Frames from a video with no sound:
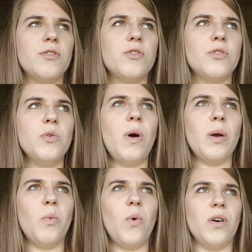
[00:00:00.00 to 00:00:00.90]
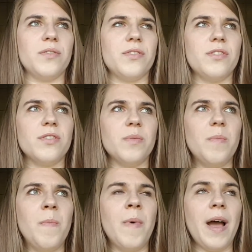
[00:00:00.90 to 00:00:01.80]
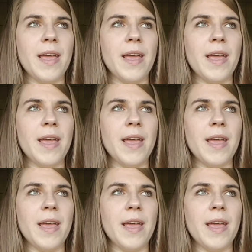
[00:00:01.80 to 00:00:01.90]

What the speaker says: do I want my